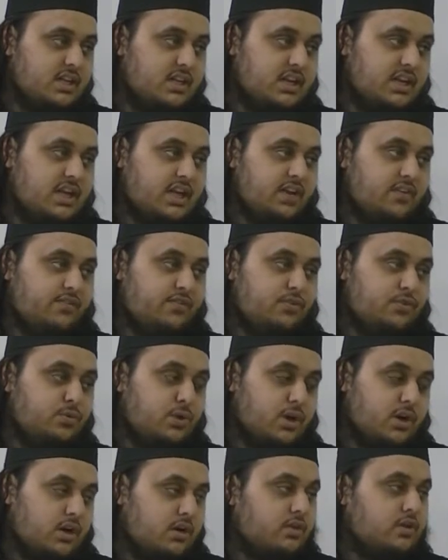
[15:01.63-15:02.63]
that if
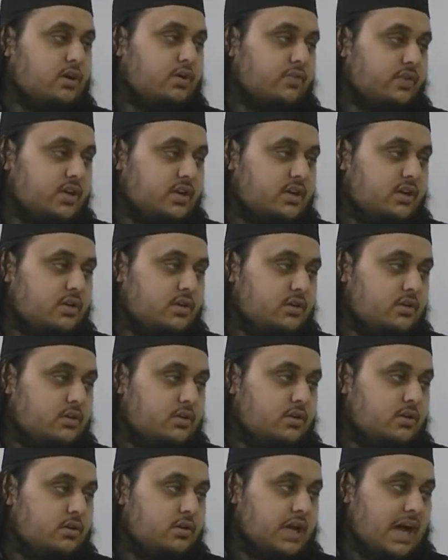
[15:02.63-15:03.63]
you are not covered
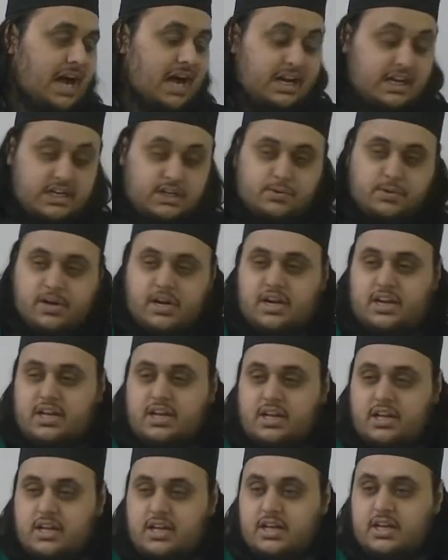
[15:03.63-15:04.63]

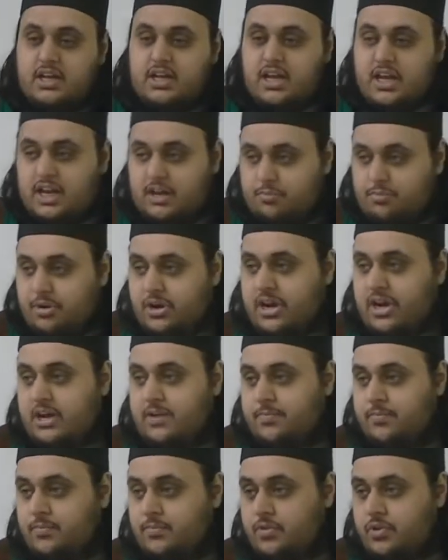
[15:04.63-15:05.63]
adequately in
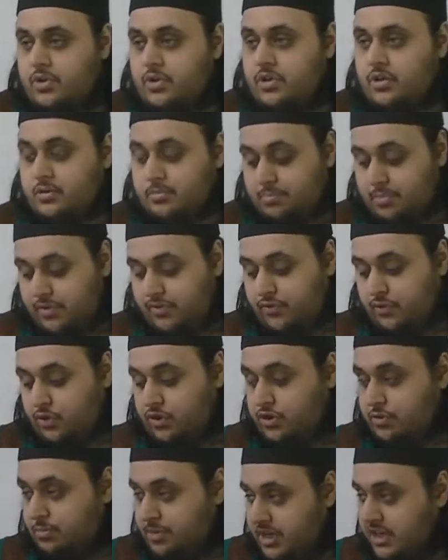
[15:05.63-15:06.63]
prayer before
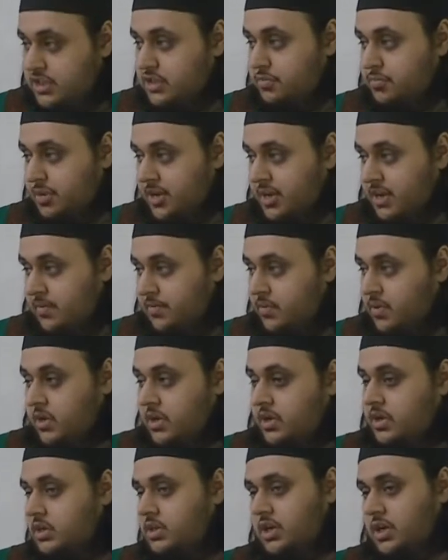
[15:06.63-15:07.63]
you begin your prayer,
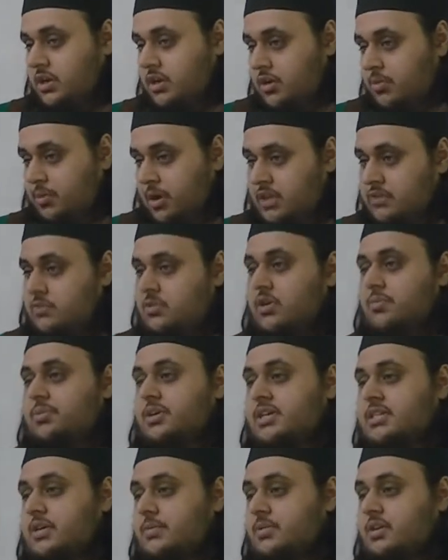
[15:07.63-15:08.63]
then your namaz will not
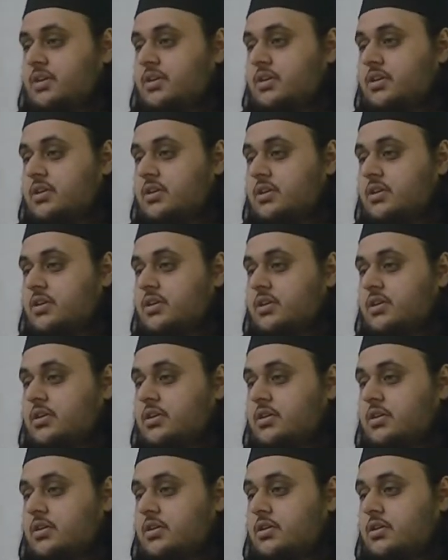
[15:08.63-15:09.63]
be accepted.
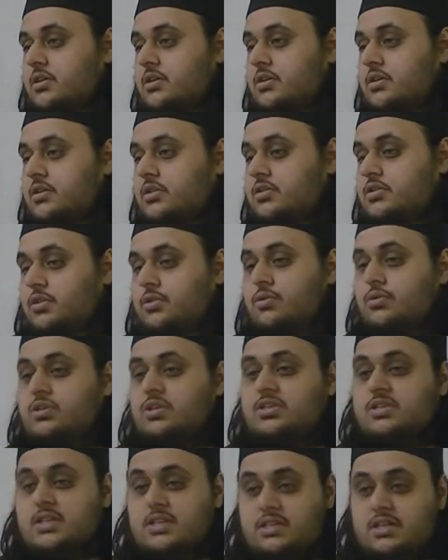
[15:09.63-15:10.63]
So
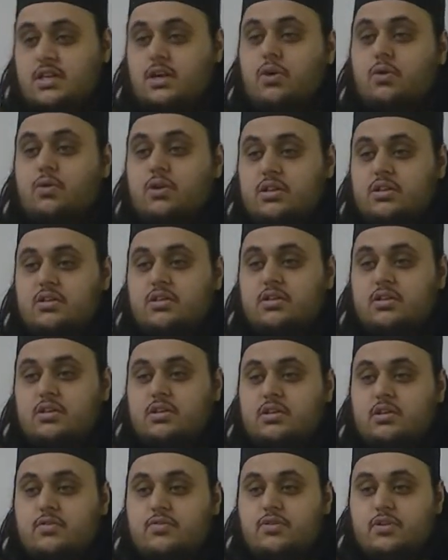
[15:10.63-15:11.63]
the satri aurat
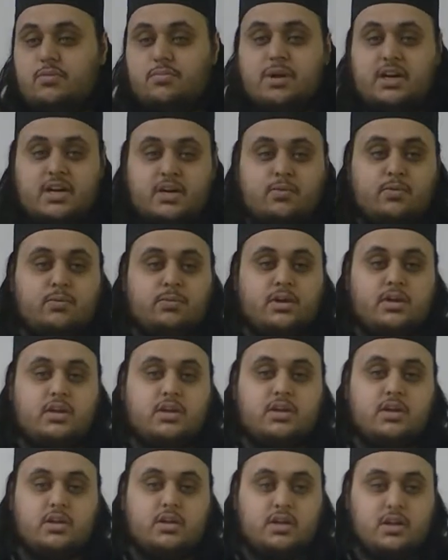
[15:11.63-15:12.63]
for a man and
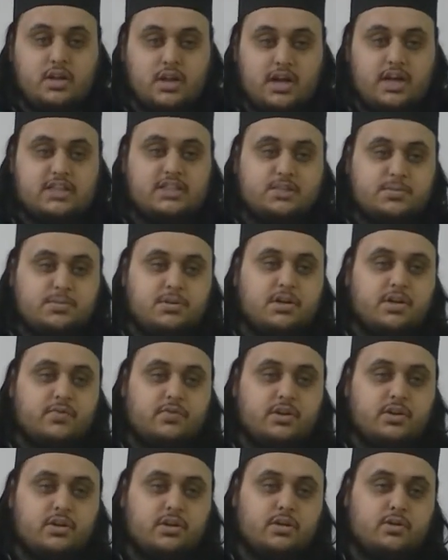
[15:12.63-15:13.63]
woman has to be
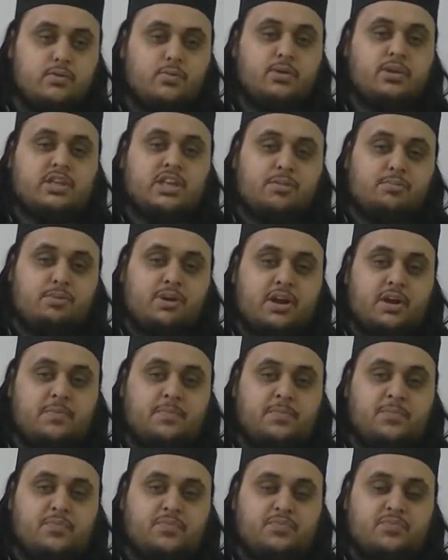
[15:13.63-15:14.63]
covered when they pray.
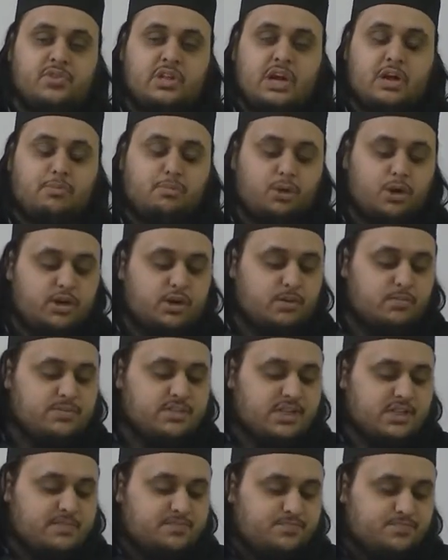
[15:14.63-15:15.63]
Now, a point
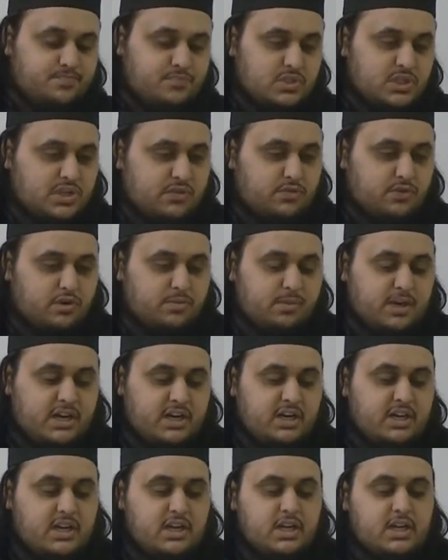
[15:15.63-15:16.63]
comes here that for a
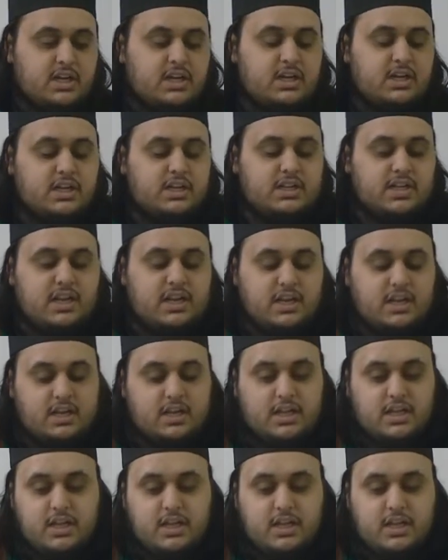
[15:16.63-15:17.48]
man, that